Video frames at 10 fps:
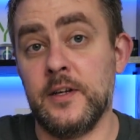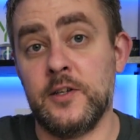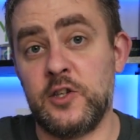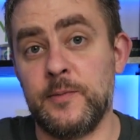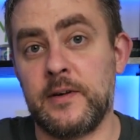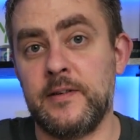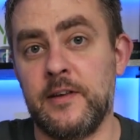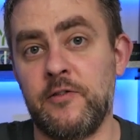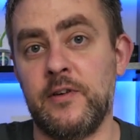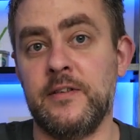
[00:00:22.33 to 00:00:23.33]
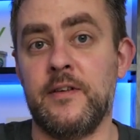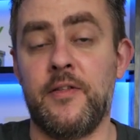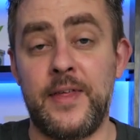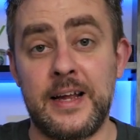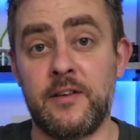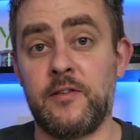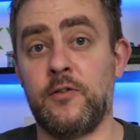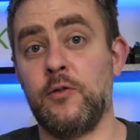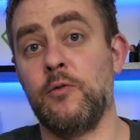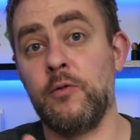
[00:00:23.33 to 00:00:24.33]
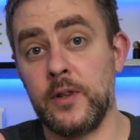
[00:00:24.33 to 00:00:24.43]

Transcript: some accessories thanks to